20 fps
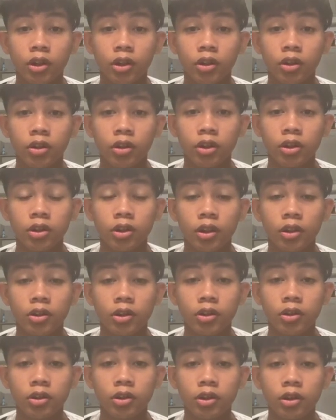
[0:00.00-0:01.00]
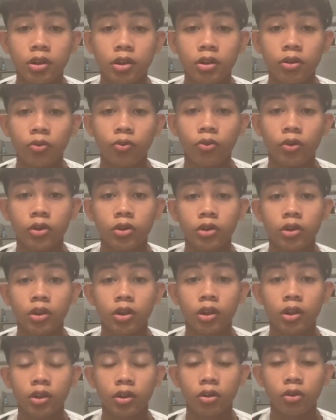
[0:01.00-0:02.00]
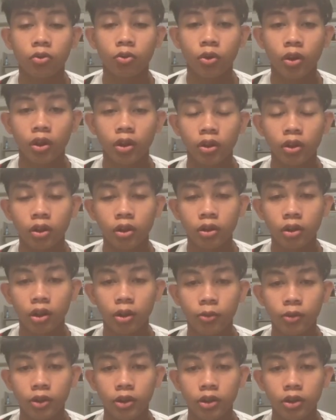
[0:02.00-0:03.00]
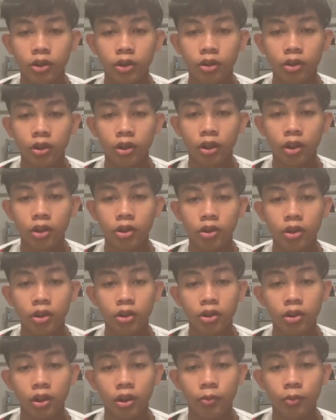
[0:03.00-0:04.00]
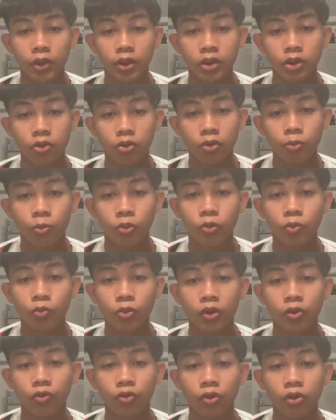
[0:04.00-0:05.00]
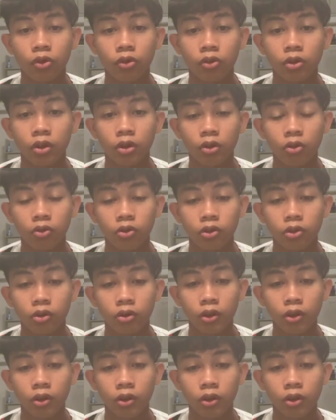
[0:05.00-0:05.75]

This agency was created to handle corruption cases and make sure people follow the rules.